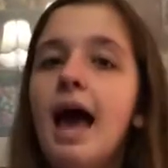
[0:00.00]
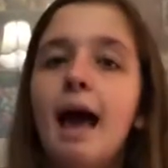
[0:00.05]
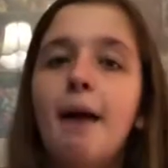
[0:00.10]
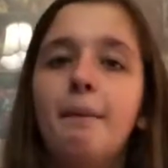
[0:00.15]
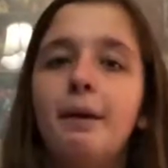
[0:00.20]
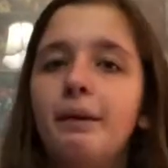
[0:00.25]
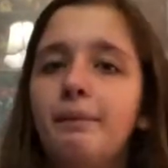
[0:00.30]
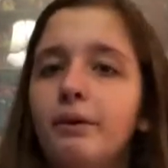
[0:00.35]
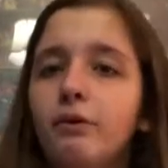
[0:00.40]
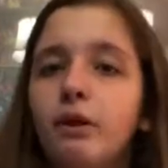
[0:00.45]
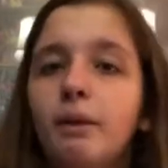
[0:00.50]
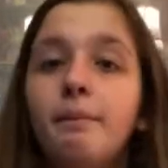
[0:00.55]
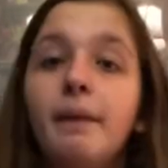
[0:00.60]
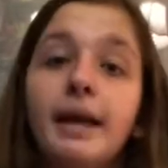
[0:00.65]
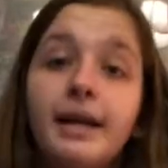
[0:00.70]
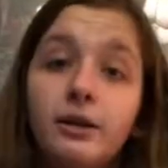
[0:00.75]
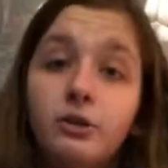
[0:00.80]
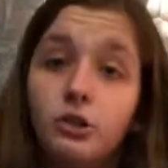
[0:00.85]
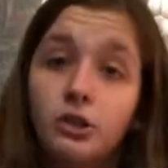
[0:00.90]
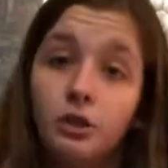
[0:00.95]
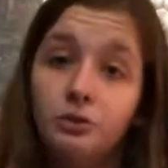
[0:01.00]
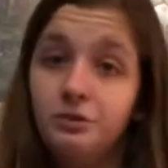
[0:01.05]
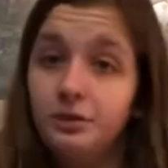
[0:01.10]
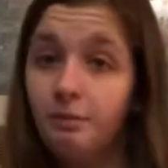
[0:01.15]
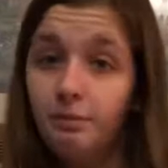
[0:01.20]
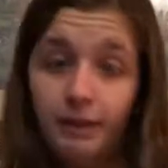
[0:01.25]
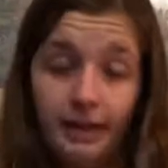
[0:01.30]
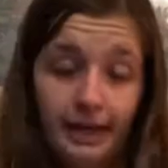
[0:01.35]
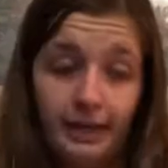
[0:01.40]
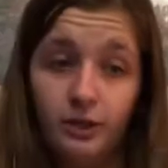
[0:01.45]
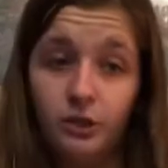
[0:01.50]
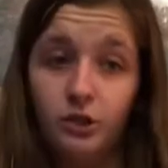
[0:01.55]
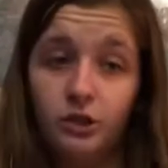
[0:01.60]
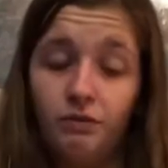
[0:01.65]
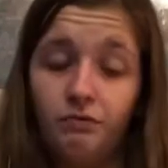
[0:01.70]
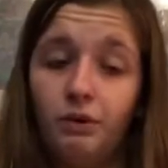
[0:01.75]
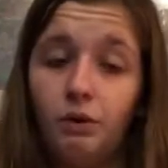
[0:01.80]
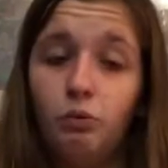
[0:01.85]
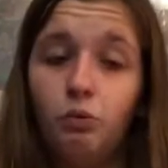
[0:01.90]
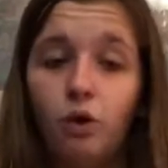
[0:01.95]
And maybe you want to make yourself some ears
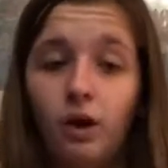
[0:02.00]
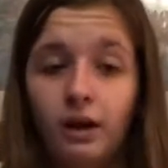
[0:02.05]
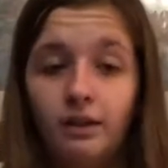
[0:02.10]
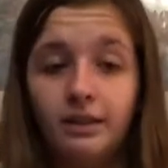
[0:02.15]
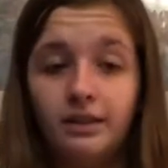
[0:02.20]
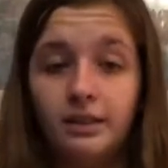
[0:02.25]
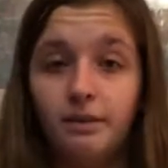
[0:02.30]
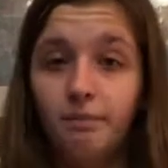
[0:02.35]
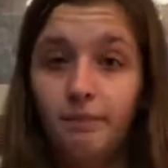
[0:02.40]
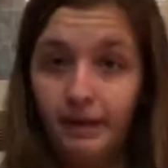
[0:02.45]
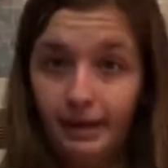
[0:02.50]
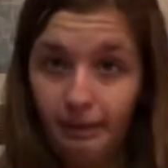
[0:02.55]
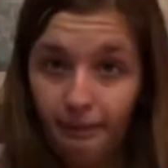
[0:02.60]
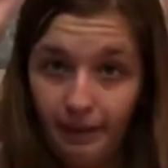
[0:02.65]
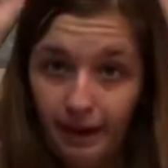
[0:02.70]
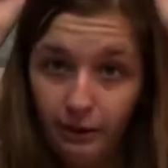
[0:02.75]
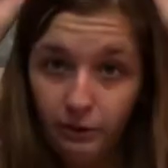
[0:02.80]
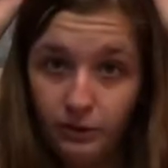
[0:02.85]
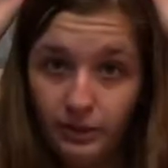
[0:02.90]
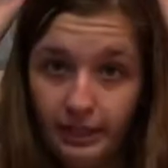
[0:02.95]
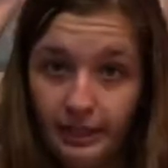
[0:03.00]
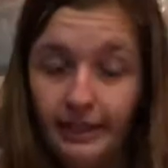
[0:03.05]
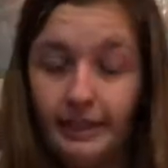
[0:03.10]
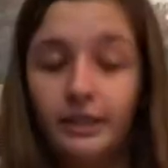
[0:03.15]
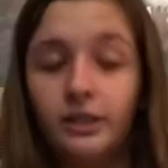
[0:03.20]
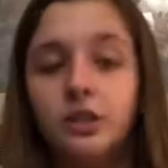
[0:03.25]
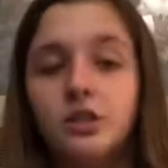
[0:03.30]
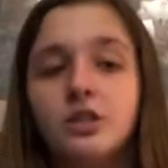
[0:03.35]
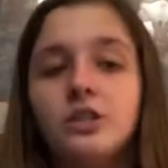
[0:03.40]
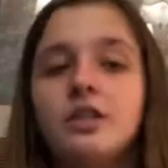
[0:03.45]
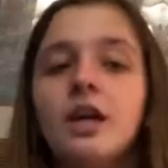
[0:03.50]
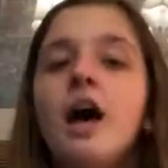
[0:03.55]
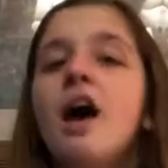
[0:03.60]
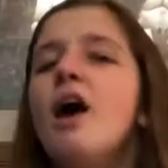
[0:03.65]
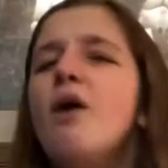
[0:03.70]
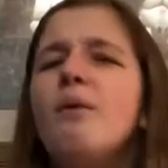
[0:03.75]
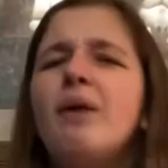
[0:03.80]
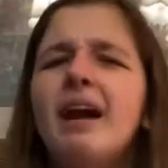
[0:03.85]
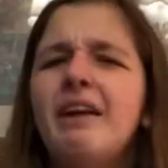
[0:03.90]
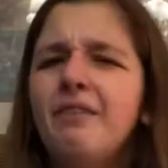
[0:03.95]
if you want, like some Mickey Mouse ears.
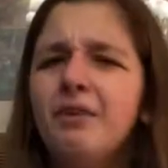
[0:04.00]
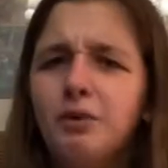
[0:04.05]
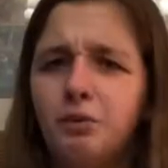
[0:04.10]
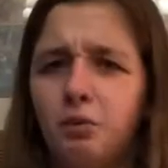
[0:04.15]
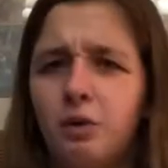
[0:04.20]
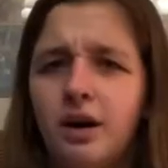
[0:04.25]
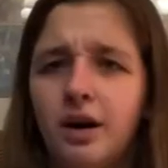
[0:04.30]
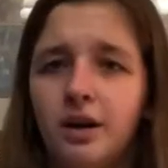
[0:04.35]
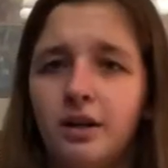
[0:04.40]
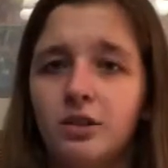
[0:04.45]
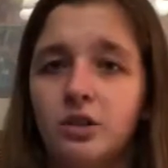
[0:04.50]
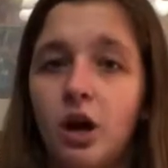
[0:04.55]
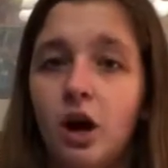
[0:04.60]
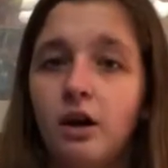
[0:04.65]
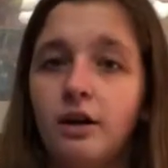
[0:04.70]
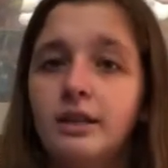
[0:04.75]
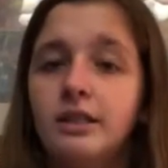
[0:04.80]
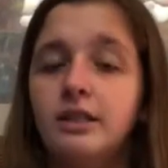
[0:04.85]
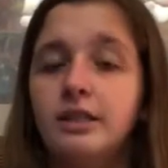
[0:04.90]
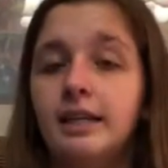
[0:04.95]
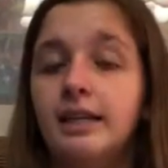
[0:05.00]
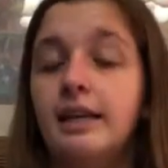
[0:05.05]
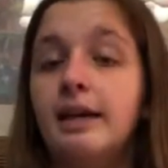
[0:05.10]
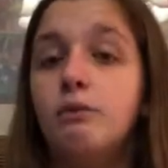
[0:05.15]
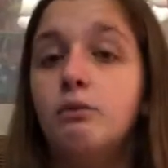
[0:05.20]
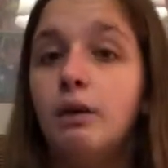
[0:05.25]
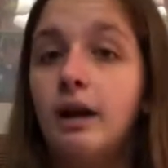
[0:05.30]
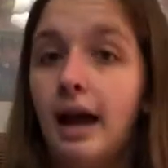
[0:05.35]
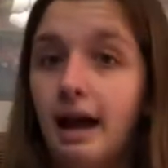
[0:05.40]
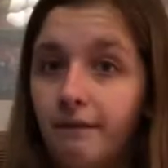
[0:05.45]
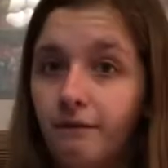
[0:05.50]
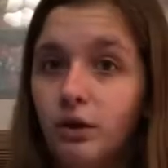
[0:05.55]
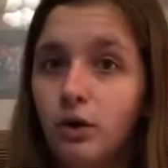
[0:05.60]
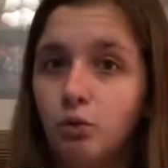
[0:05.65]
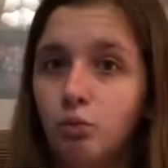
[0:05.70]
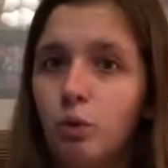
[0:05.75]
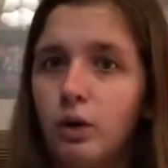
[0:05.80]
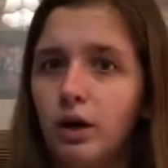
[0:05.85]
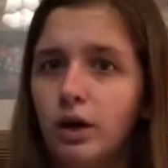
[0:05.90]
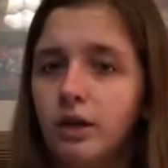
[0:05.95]
Whatever works, honestly, like whatever
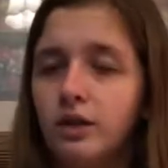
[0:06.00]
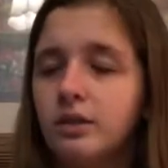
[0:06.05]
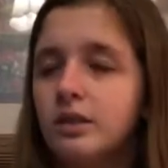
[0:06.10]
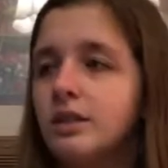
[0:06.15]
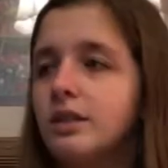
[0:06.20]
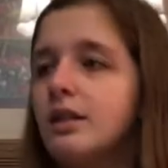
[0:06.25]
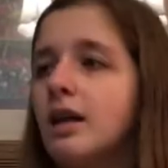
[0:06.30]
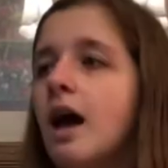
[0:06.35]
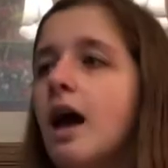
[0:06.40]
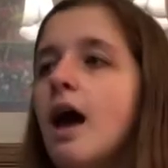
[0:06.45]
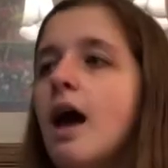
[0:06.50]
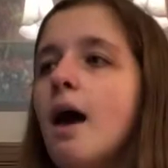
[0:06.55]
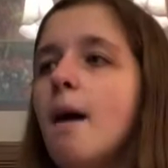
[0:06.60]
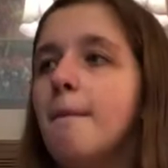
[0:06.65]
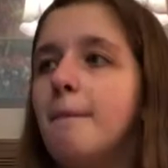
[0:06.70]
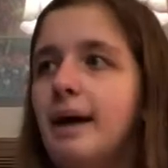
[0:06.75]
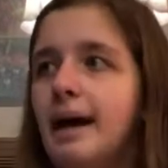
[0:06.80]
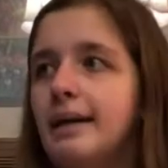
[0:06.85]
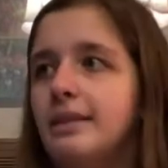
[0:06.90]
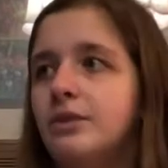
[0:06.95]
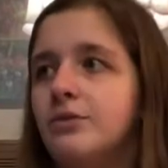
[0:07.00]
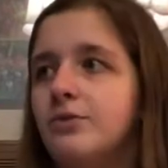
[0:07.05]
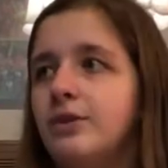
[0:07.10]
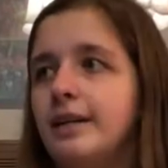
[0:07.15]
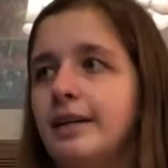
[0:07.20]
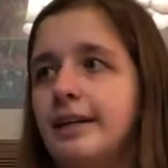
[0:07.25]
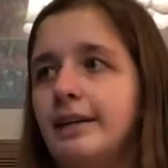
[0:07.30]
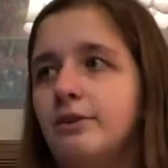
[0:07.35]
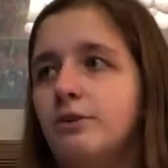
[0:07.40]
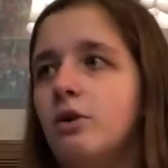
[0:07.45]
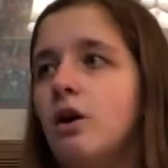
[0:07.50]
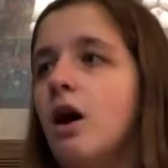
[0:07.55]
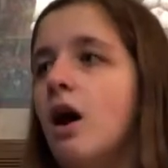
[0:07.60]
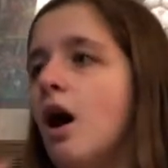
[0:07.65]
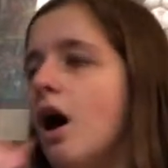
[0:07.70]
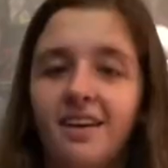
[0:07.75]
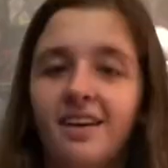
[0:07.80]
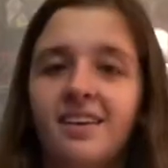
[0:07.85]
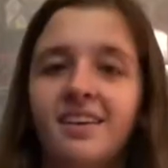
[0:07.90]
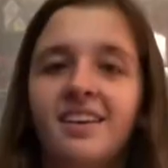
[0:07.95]
works best for you.
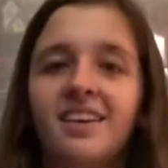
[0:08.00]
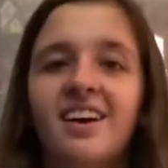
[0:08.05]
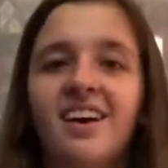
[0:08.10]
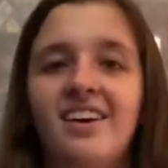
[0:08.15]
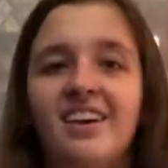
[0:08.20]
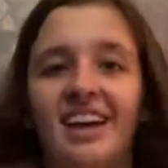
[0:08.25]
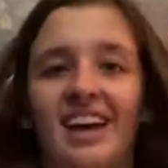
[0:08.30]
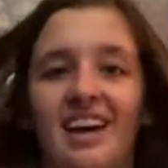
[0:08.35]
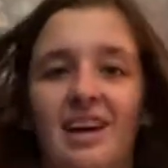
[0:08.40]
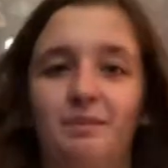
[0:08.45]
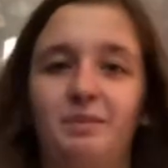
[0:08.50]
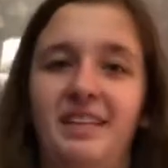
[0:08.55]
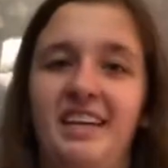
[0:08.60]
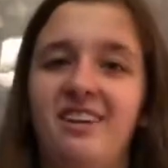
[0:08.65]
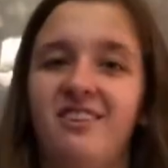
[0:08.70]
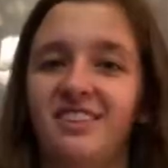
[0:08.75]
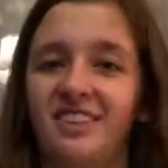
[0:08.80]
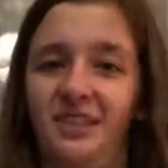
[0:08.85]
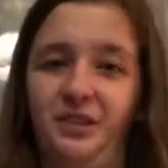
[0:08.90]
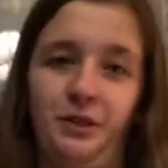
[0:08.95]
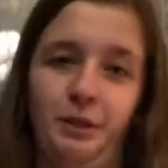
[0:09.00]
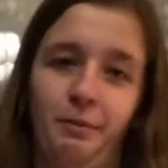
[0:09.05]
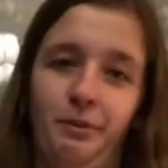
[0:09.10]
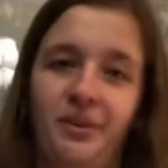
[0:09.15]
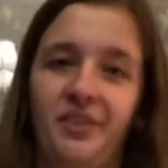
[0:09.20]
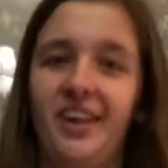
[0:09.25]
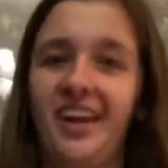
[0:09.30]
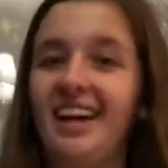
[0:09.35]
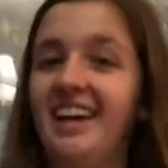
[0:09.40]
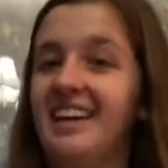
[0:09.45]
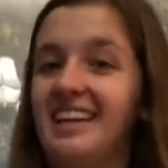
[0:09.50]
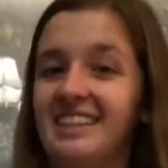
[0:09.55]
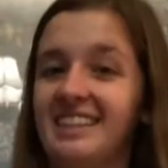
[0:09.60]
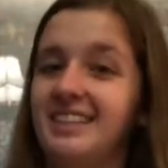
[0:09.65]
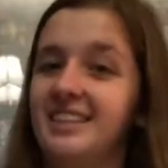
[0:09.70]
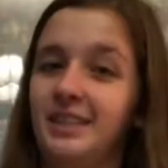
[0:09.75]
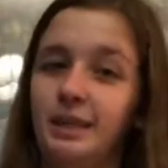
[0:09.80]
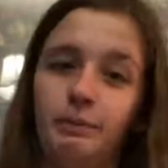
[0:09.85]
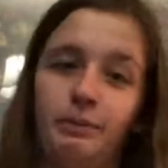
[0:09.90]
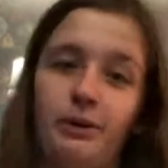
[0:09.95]
Okay, update on the zipper thing. I got
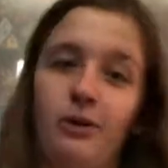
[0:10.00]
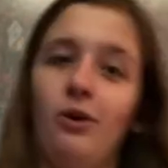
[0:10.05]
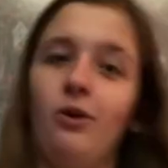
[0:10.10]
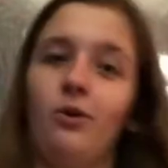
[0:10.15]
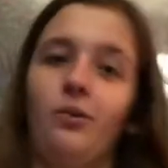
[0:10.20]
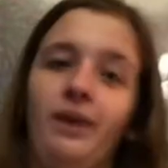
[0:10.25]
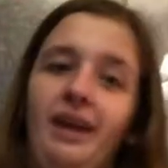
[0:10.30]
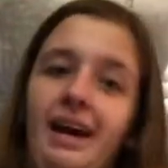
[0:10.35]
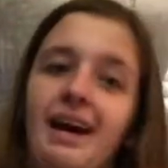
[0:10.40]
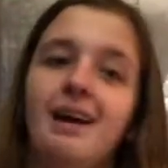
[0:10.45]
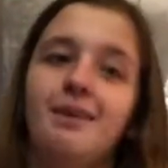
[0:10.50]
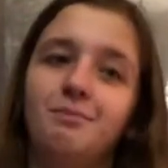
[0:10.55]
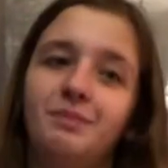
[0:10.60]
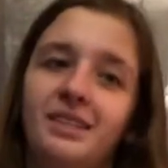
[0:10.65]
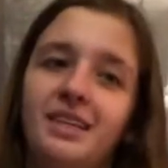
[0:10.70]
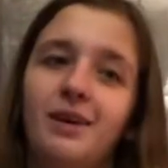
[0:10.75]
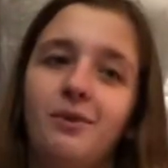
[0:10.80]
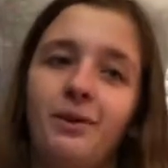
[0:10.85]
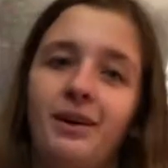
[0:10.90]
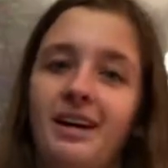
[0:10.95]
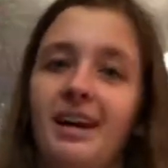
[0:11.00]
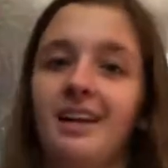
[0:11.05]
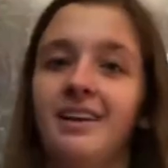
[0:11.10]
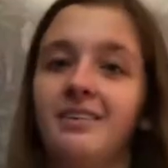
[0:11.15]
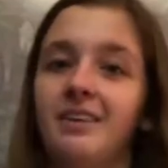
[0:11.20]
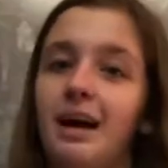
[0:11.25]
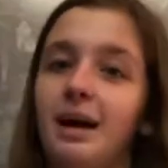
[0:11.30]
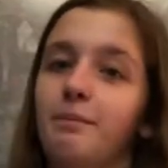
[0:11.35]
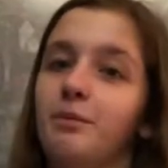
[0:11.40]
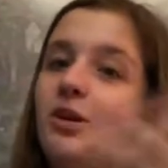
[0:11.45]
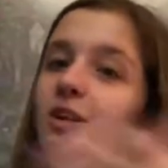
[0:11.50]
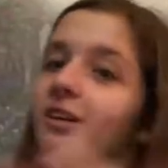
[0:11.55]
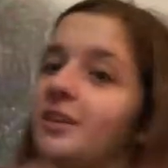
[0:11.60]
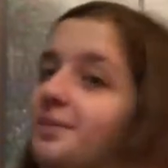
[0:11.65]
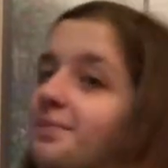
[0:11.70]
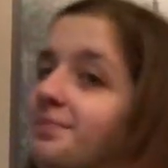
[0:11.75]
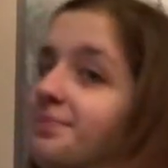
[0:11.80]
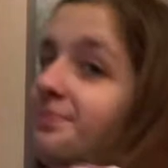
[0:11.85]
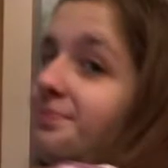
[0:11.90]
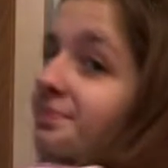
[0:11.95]
the zipper all the way up, so we're good. I'm
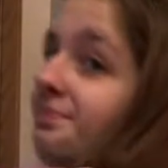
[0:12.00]
all,